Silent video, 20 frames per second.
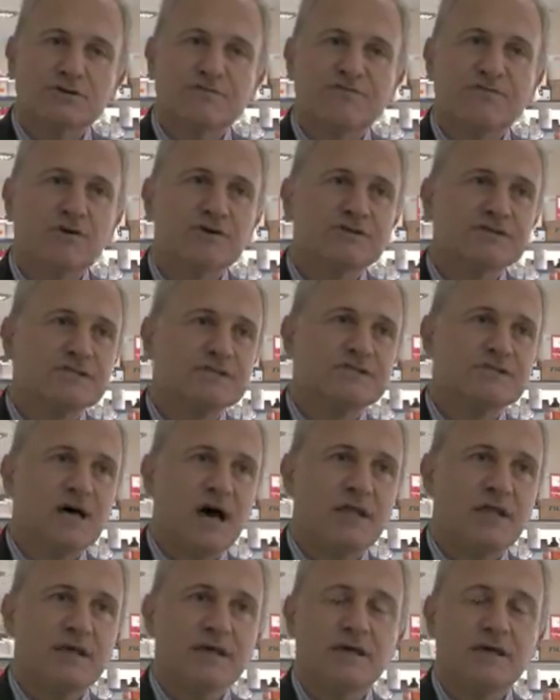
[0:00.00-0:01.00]
the first
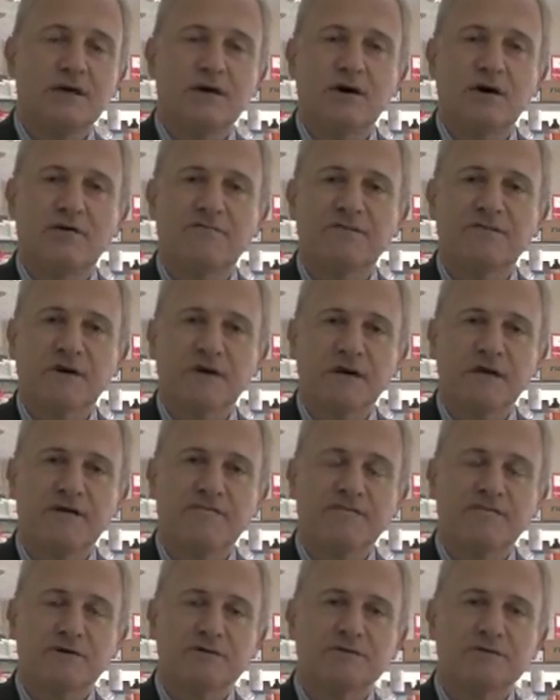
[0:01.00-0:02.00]
study of the
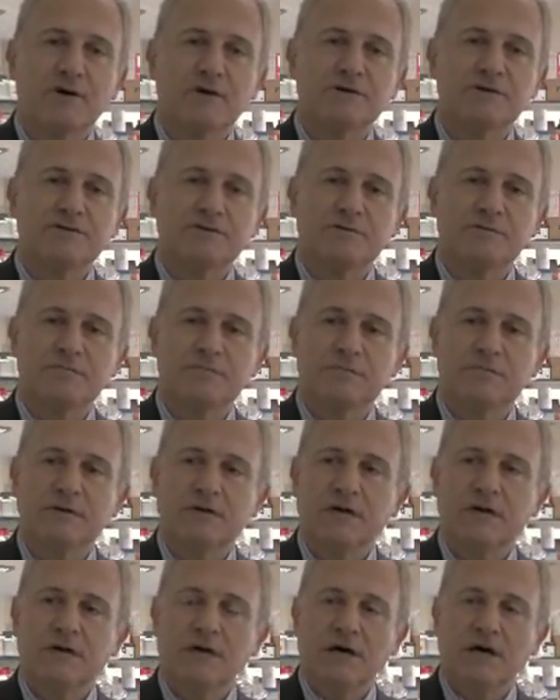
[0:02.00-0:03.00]
CLIF consortium,
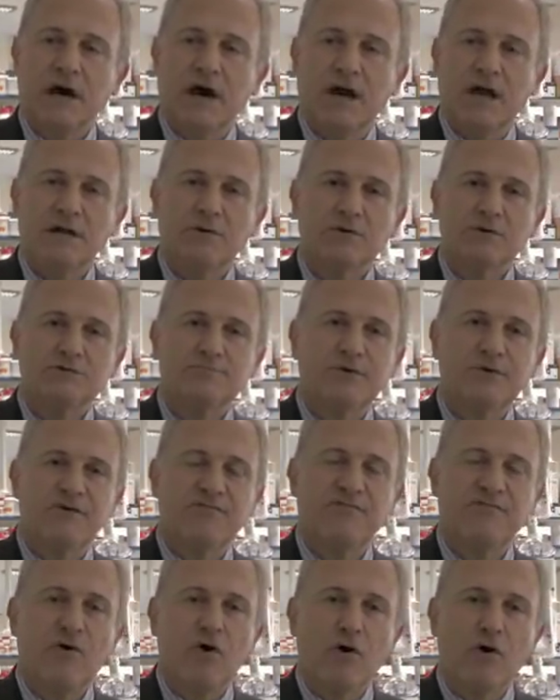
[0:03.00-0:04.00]
and it was
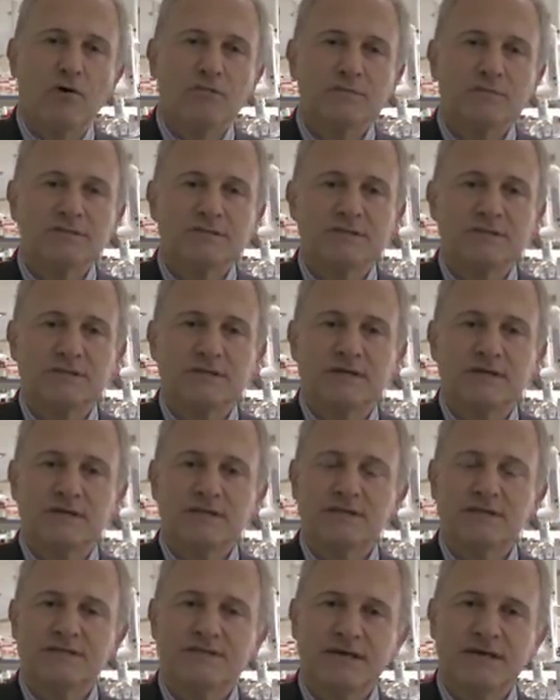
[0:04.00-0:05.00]
performed in
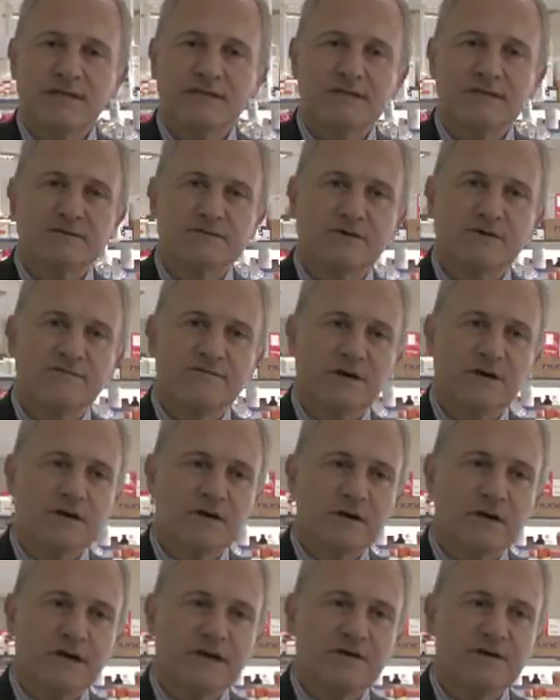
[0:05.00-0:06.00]
the centers of the
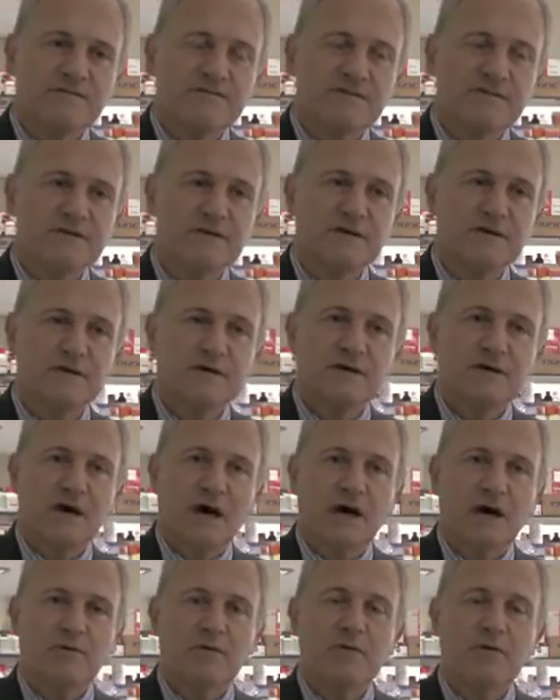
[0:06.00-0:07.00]
CLIF,
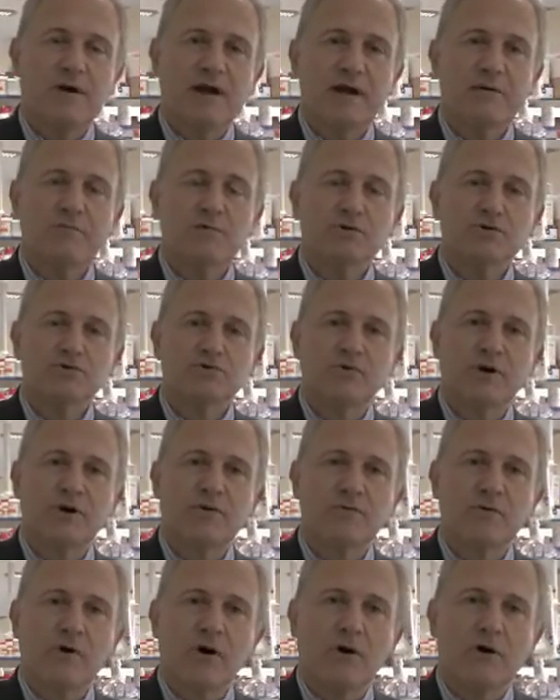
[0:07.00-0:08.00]
and we were able to
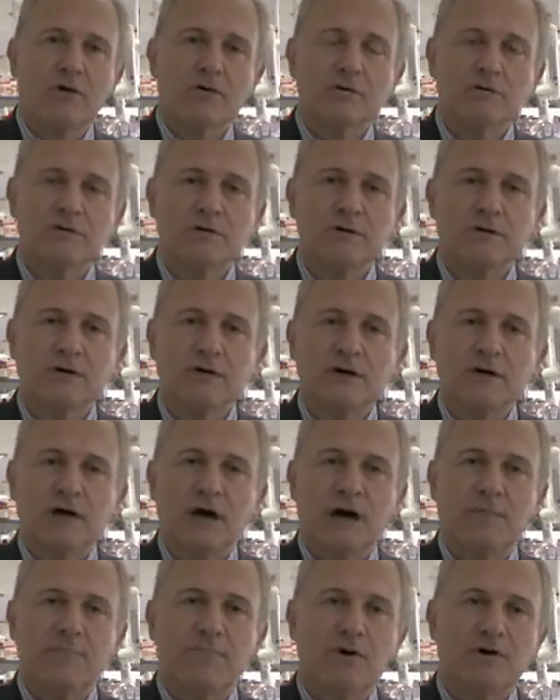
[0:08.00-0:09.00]
enroll
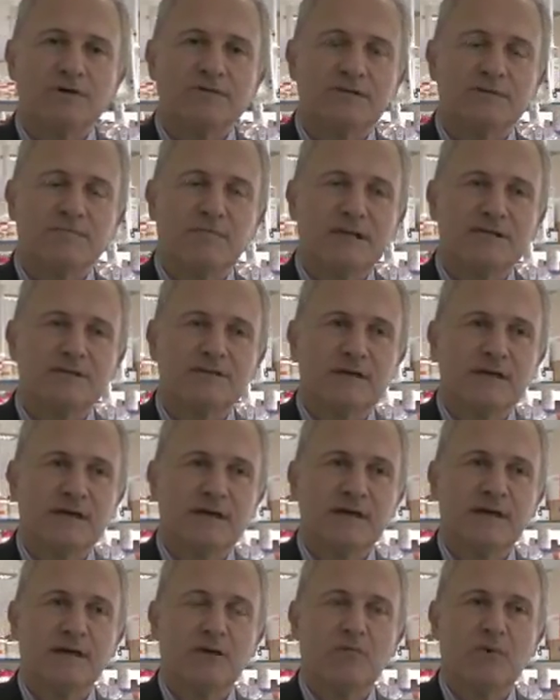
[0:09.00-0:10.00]

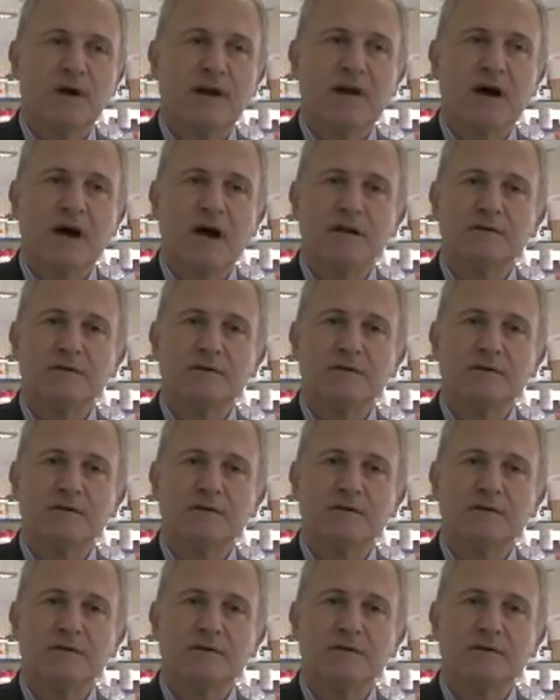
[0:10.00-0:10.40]
approximately one